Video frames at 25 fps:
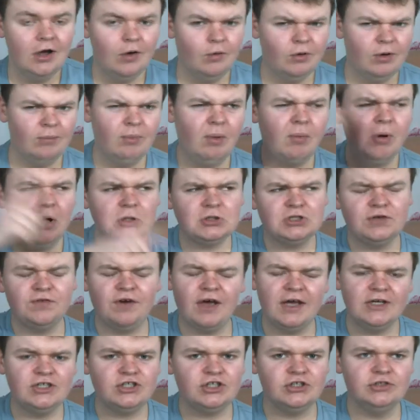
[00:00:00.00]
Well, my
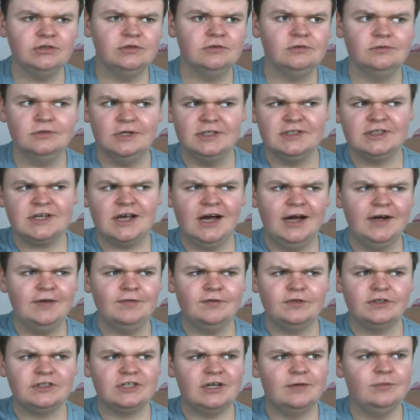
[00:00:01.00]
motivation is kind
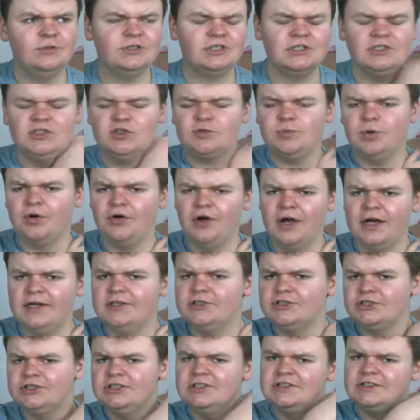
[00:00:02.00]
of the same as
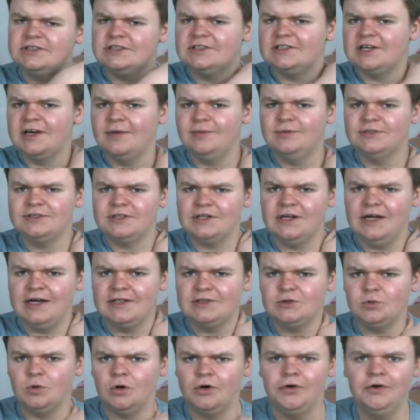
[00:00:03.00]
inspiration, it's the same as the
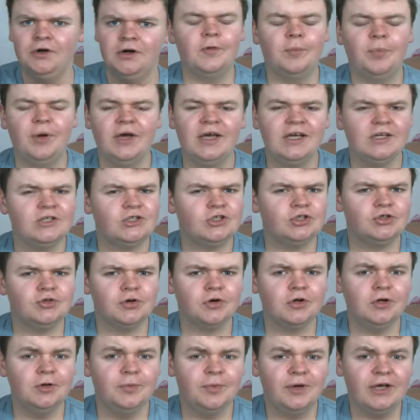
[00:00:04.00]
last one. The biggest
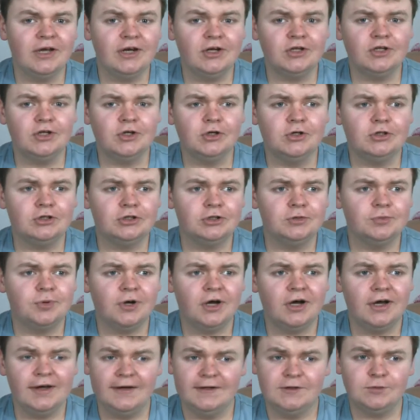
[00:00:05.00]
struggle of being a
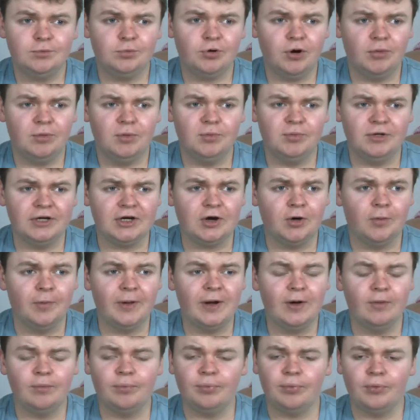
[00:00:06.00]
YouTuber is probably
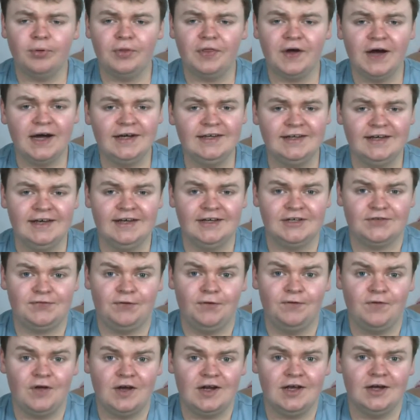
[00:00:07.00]
coming up with ideas
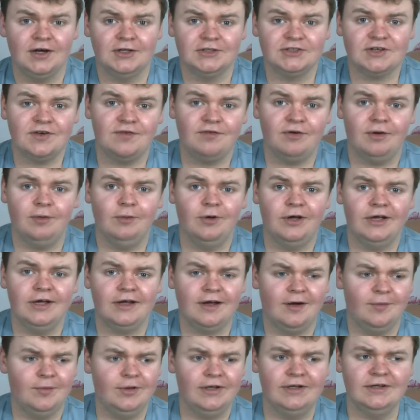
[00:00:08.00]
for videos every
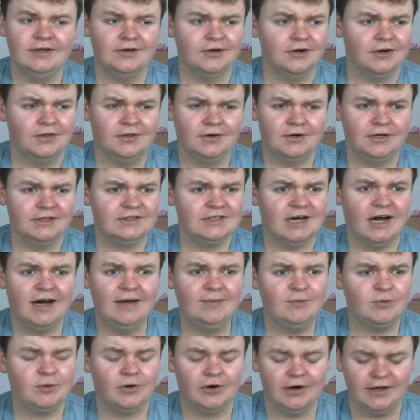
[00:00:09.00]
week. I mean, there are
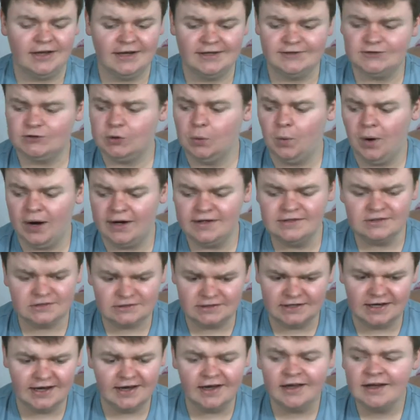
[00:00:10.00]
times where it gets to
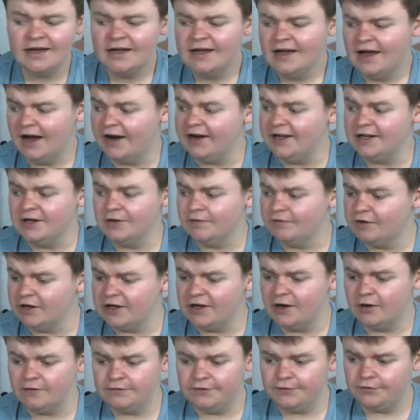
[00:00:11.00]
Wednesday, I need a
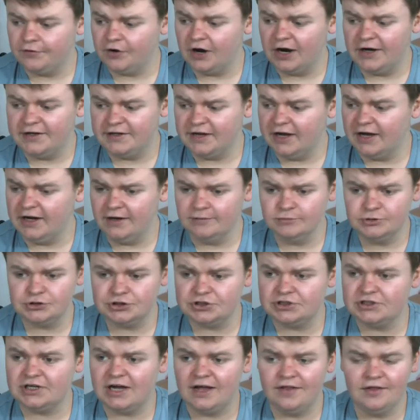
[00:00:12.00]
video for Friday and I'm
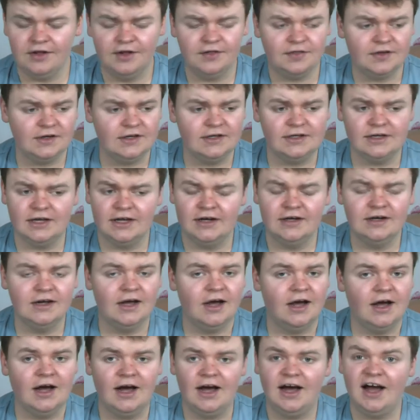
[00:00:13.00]
just sat there thinking,
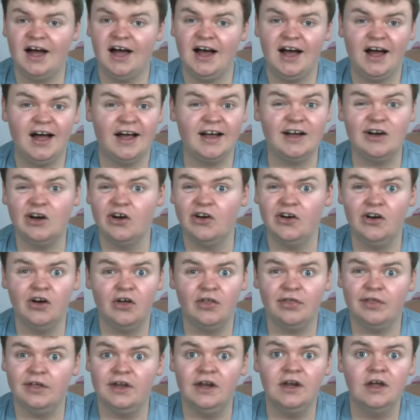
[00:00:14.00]
I got
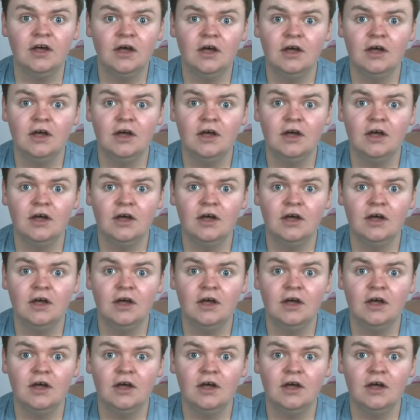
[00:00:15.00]
nothing.